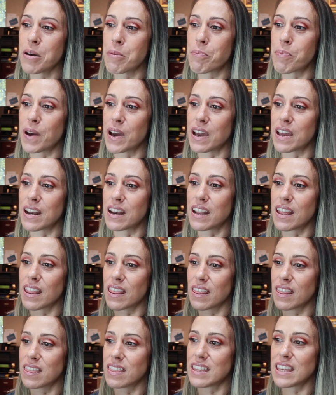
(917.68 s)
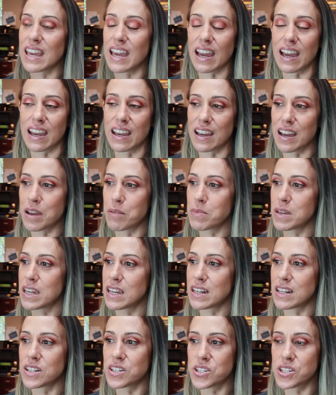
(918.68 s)
But yeah, I
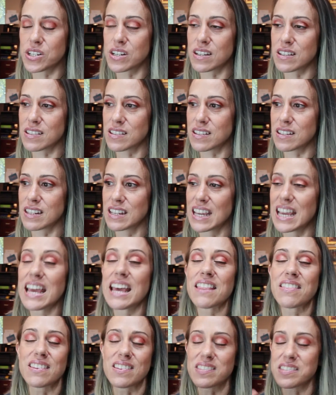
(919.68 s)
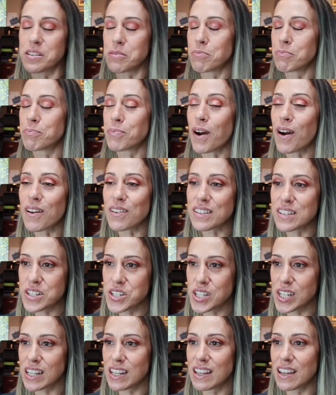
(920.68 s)
mean, just the
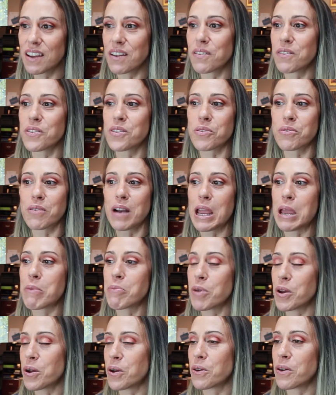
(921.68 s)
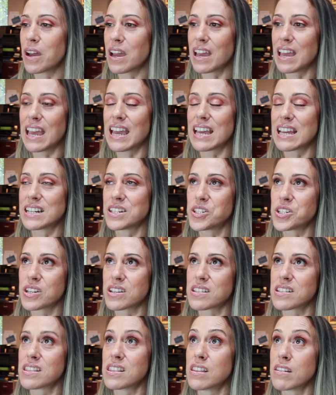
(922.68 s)
symbology of the rainbow and
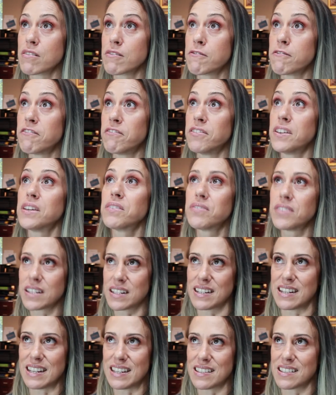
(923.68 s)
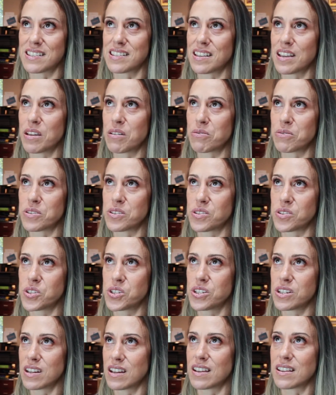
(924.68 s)
just the vividness. It was
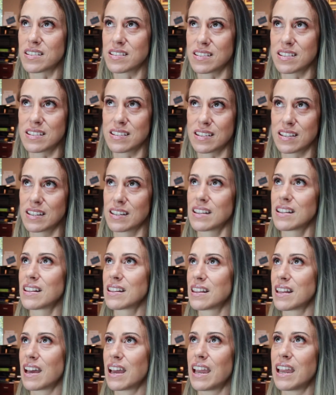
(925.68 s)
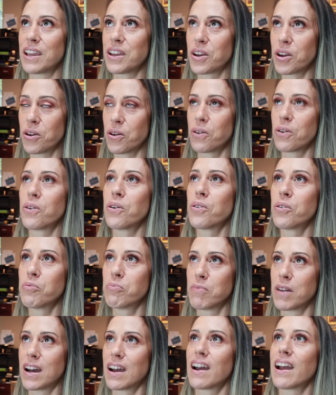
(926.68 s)
just like, oh
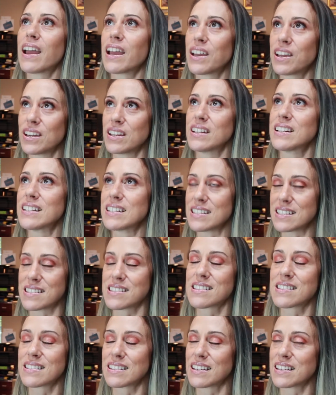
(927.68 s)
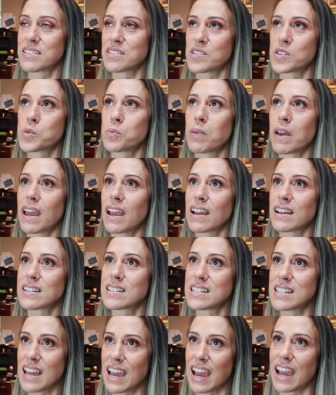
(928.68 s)
my goodness,
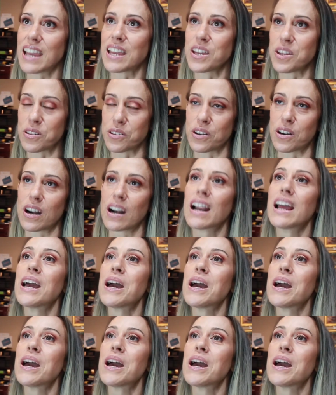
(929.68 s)
spectacular.